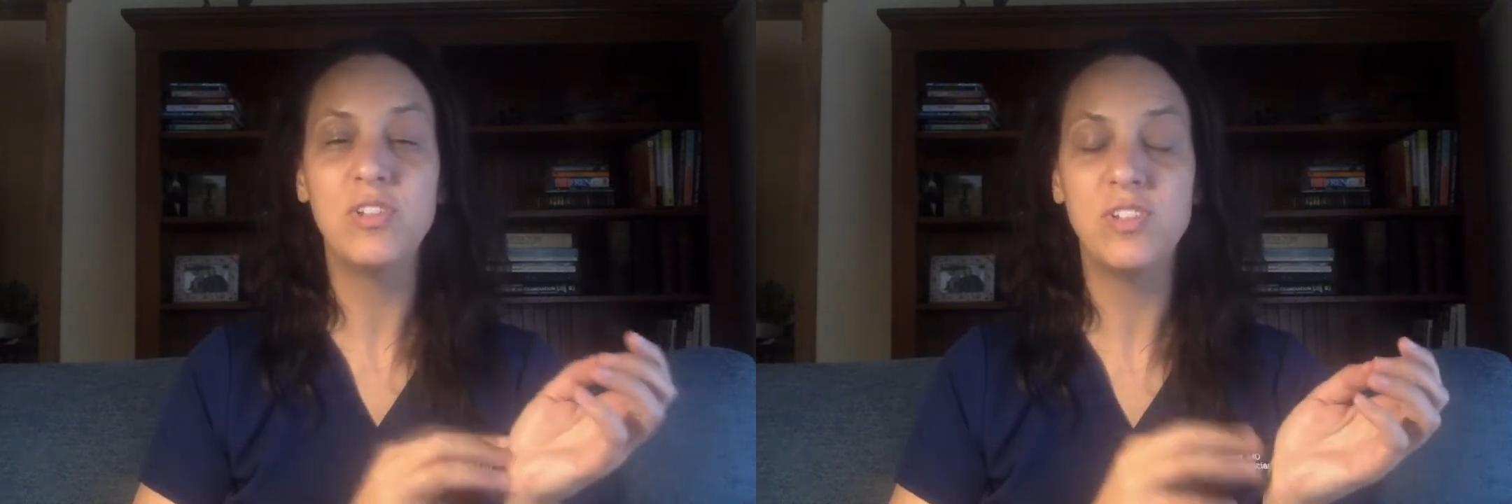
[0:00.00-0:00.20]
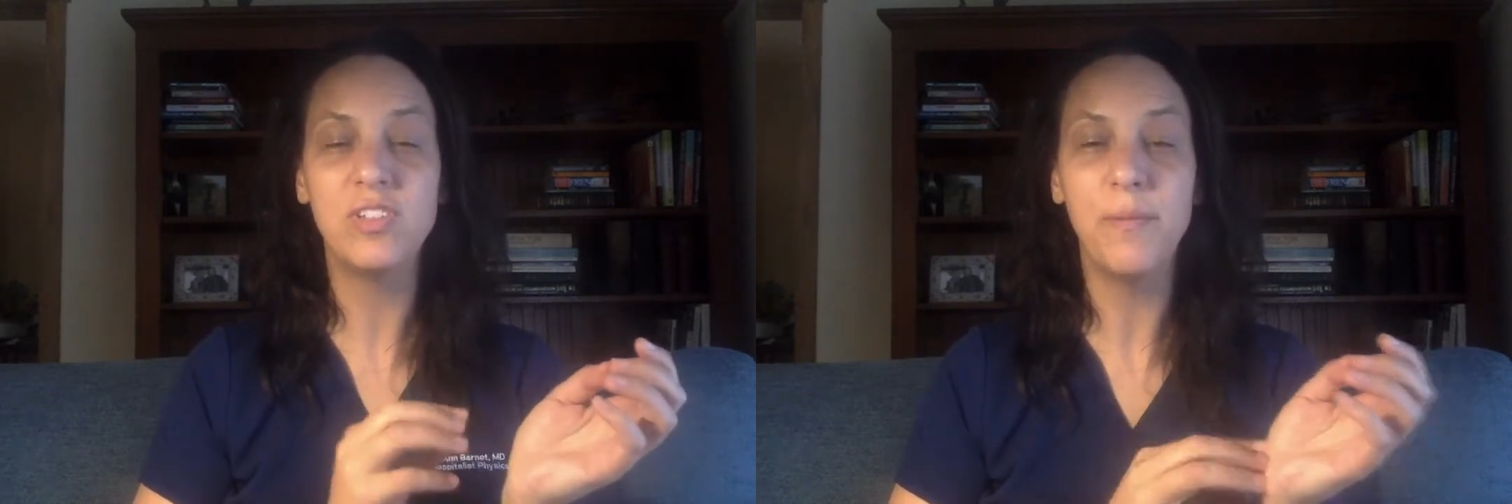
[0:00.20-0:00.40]

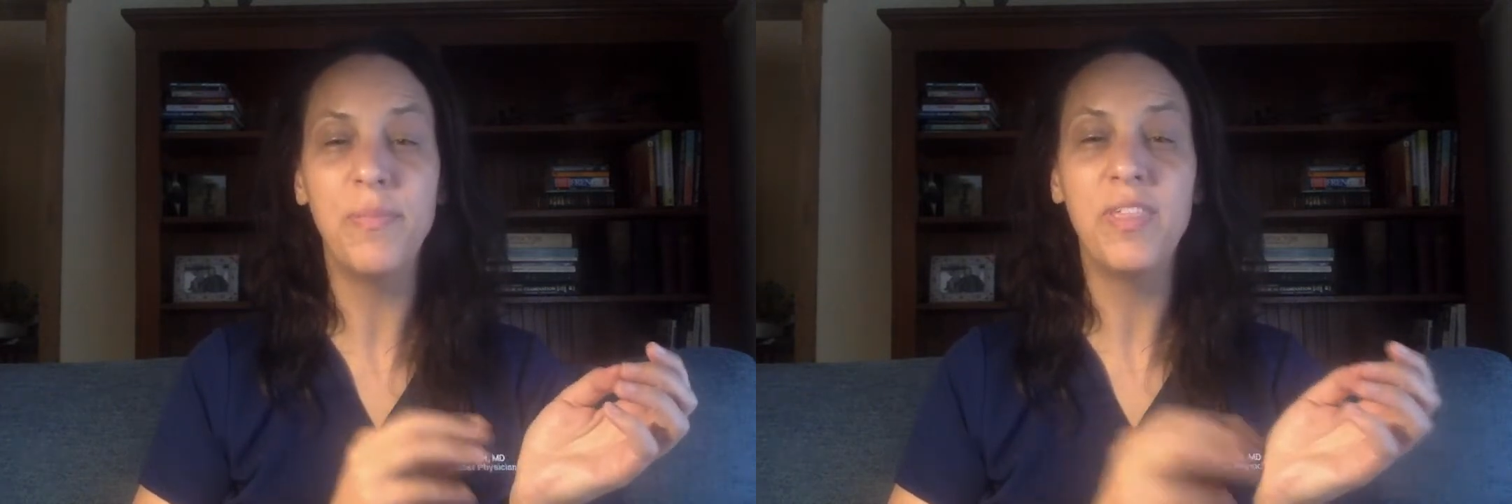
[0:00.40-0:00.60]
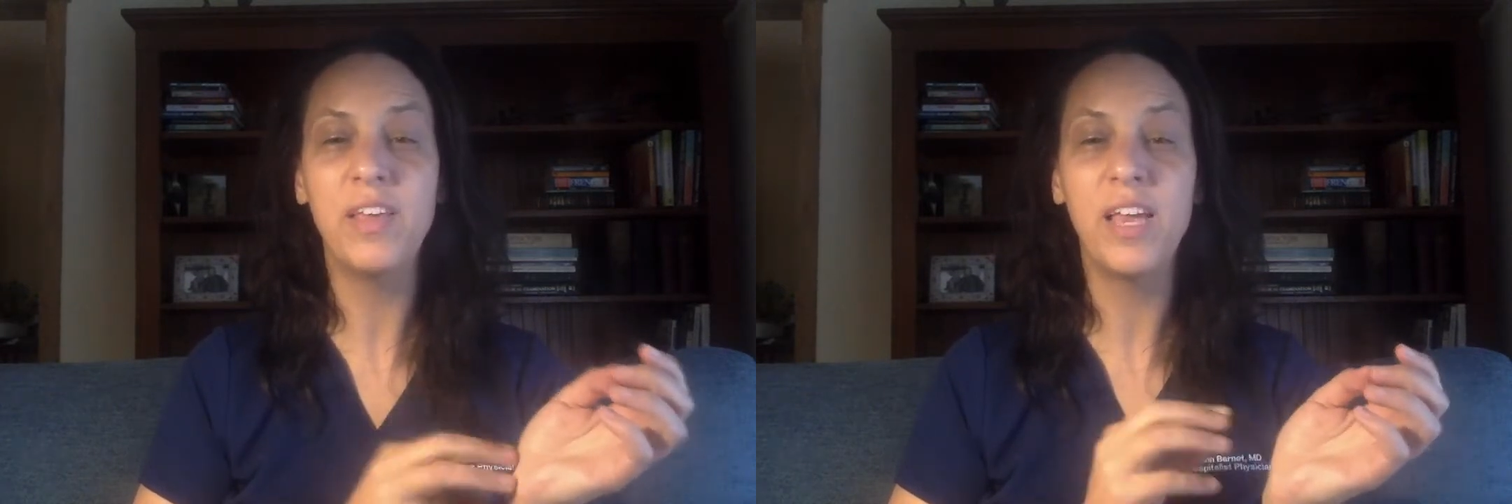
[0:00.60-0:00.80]

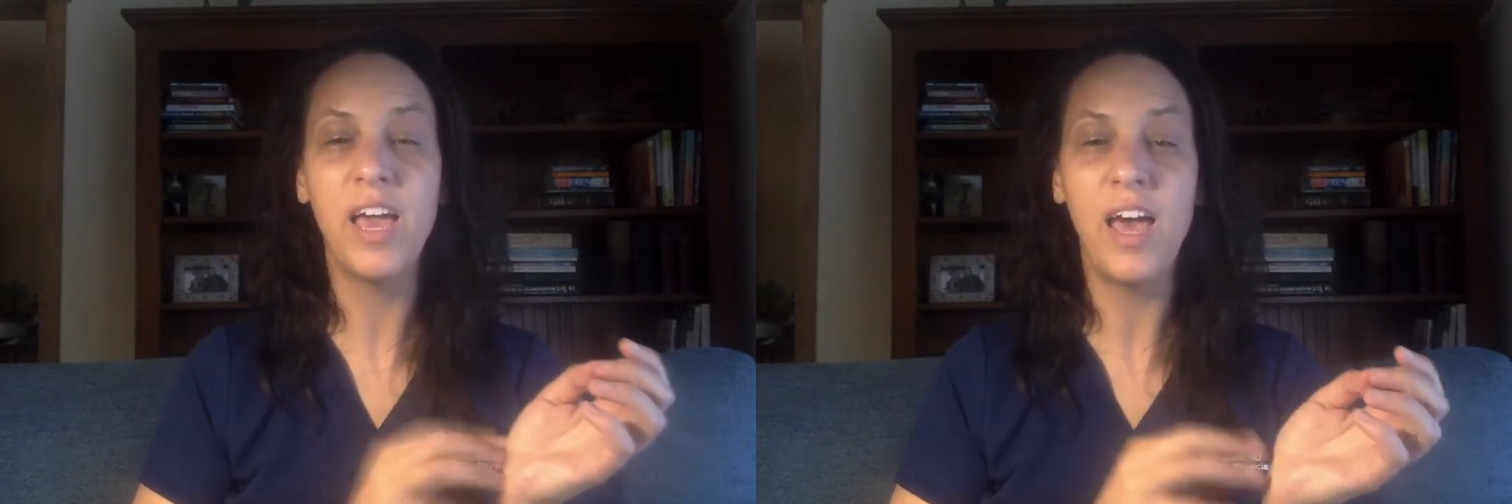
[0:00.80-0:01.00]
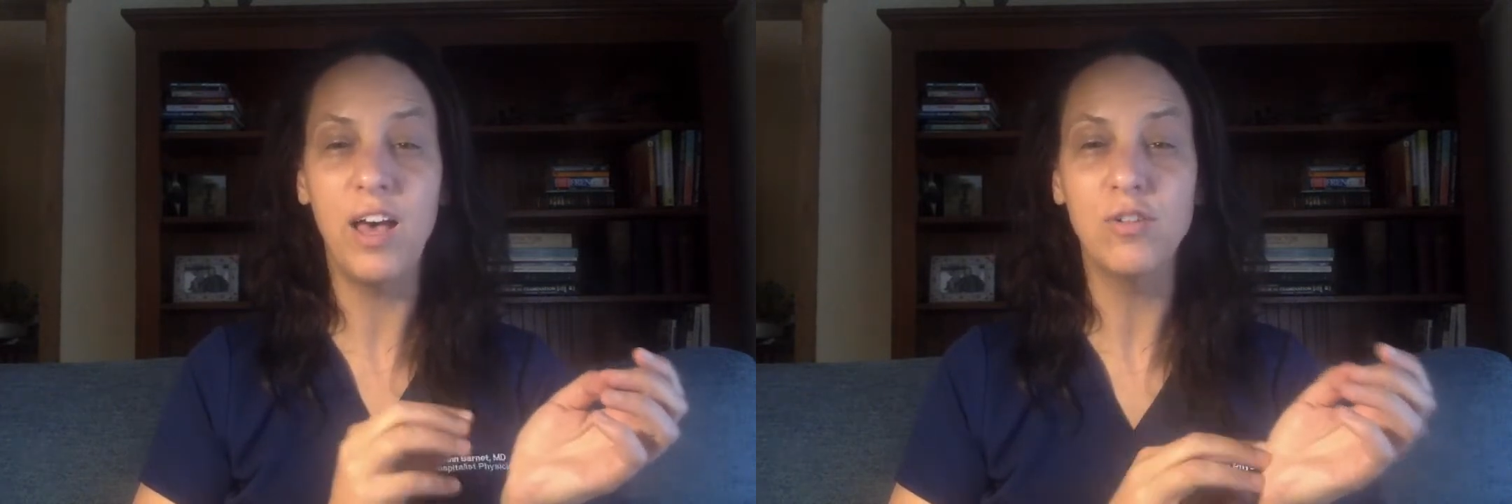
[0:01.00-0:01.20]
something
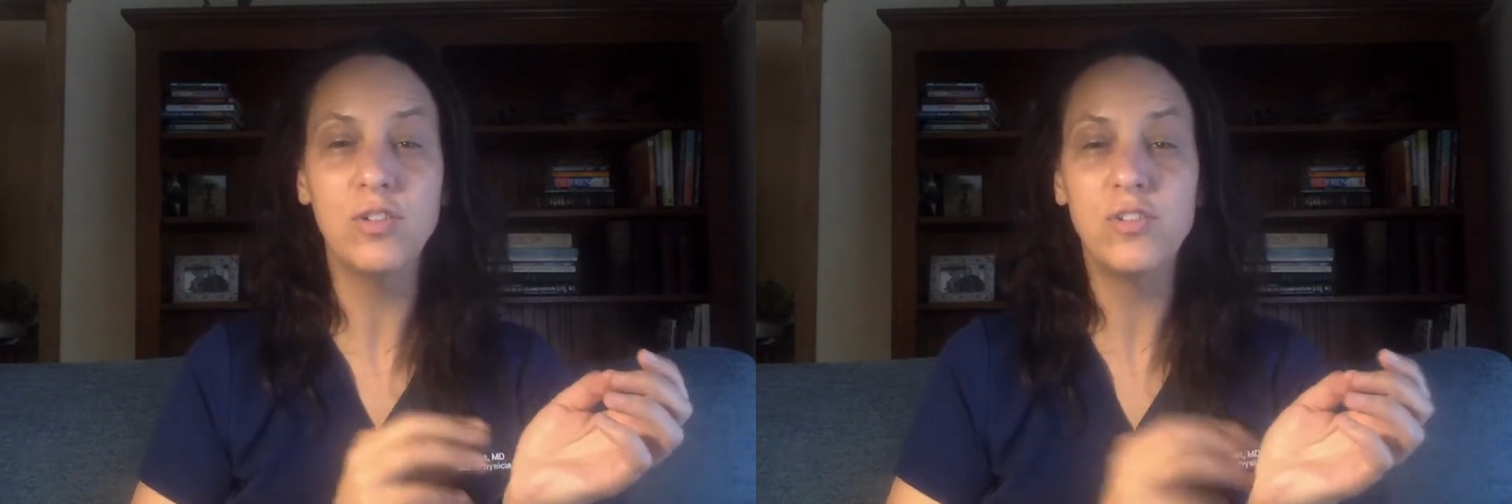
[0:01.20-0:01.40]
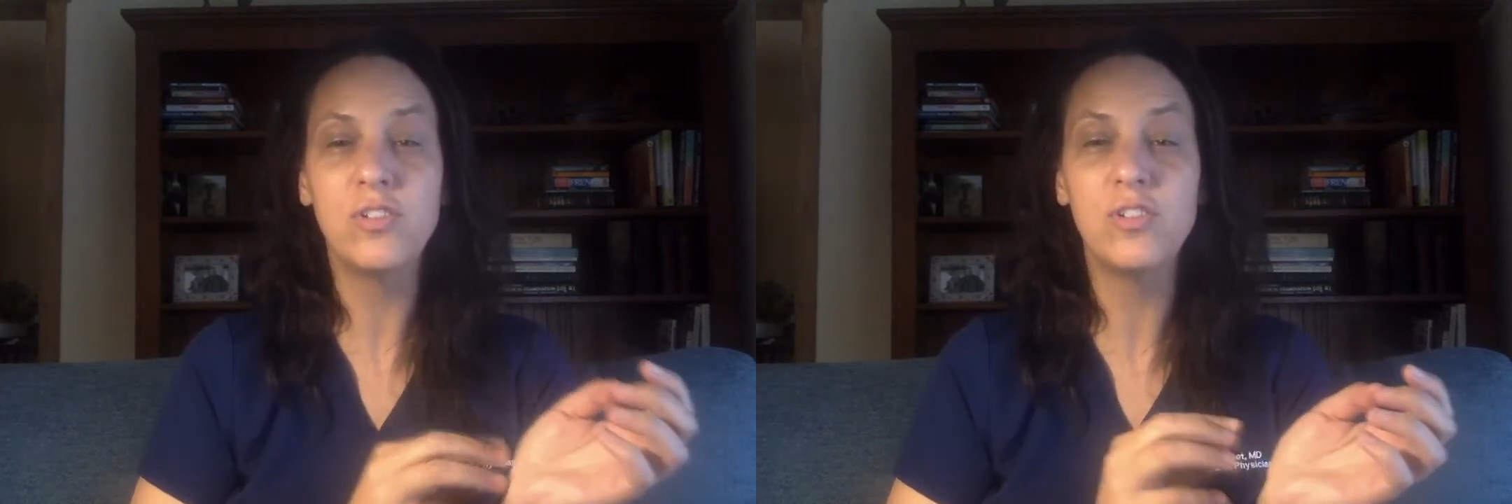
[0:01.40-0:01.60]

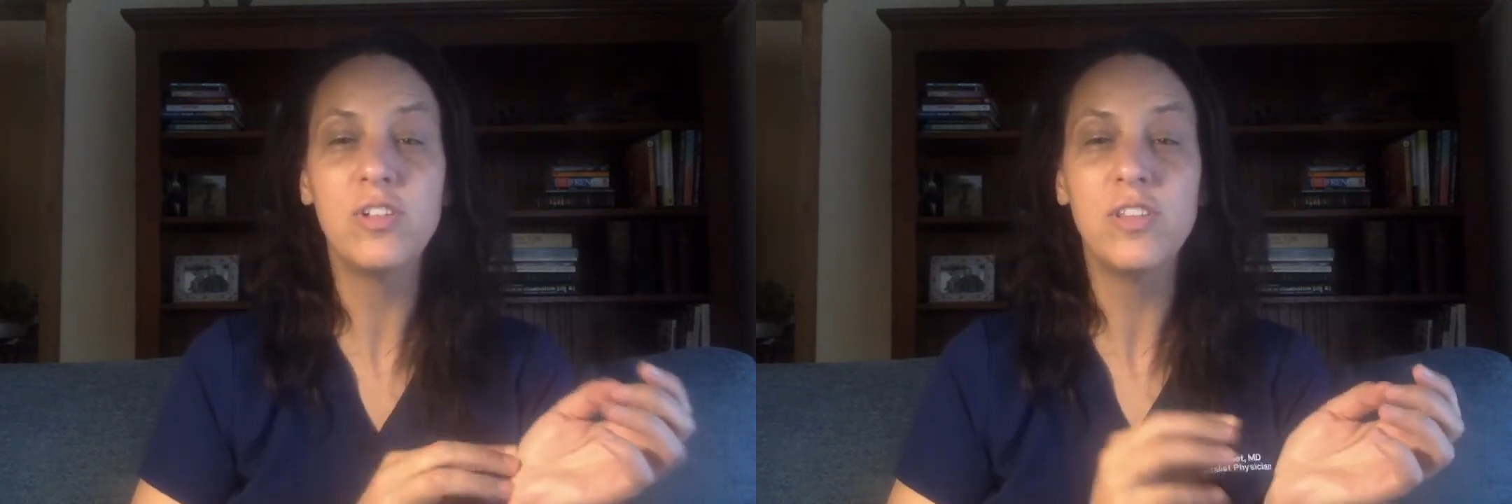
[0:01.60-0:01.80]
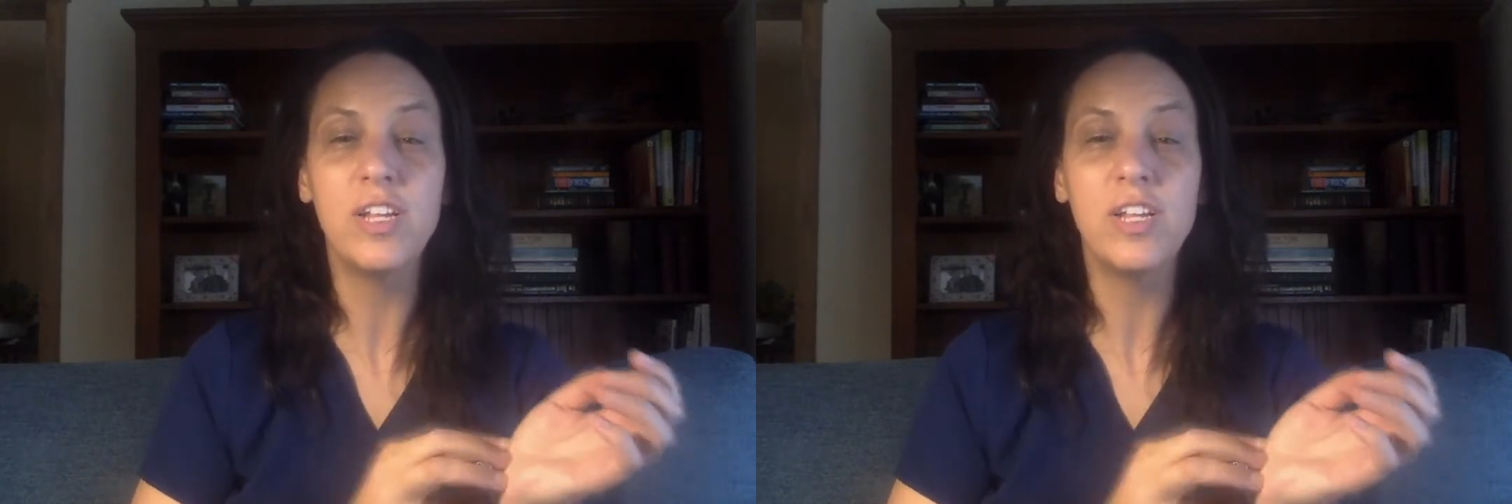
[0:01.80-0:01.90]
else